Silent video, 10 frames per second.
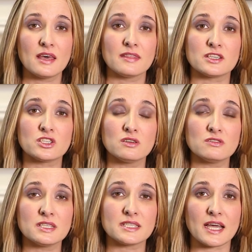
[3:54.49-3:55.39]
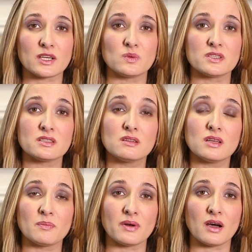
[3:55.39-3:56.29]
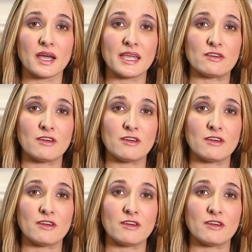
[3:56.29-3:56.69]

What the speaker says: the Children's Act will still apply in